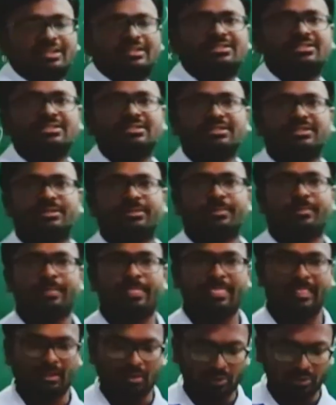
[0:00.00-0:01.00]

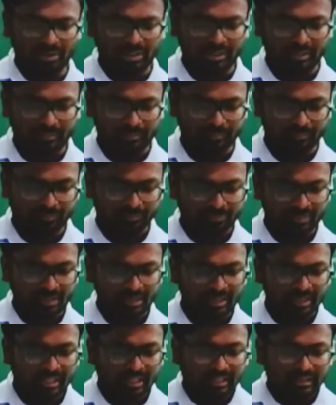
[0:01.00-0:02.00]
answer.
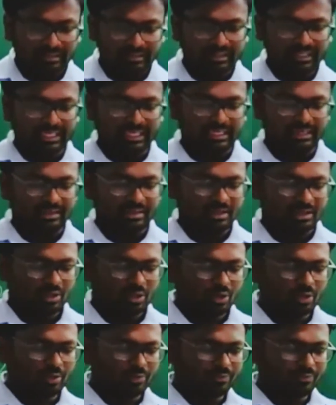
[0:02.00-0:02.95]
Okay, then